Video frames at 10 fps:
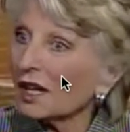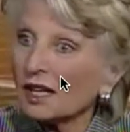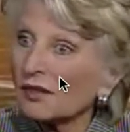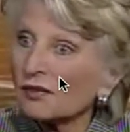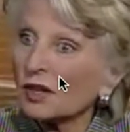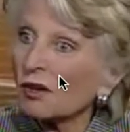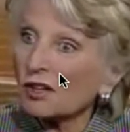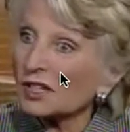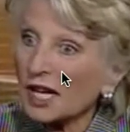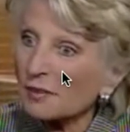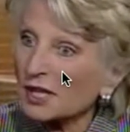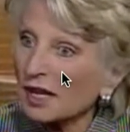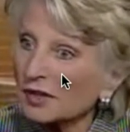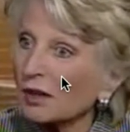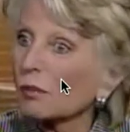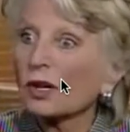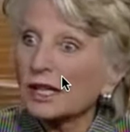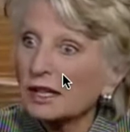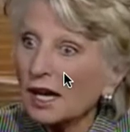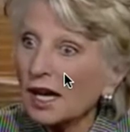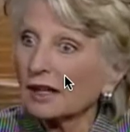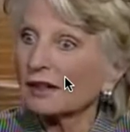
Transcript: If there are tapes out there, bring it on.